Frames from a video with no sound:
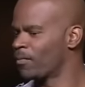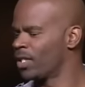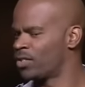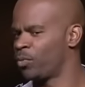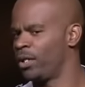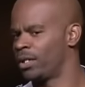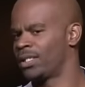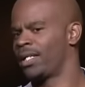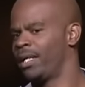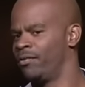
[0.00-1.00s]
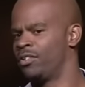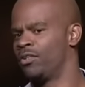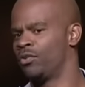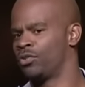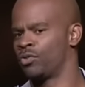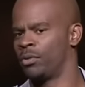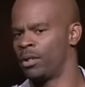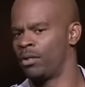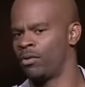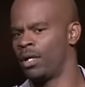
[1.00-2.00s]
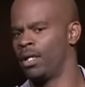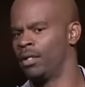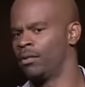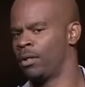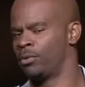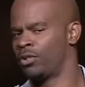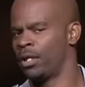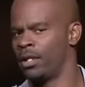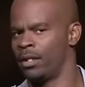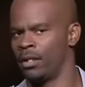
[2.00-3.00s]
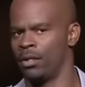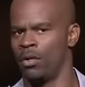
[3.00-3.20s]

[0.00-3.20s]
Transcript: It's weird, because I can't even tell the story without growling. Well, I'm going to try it again.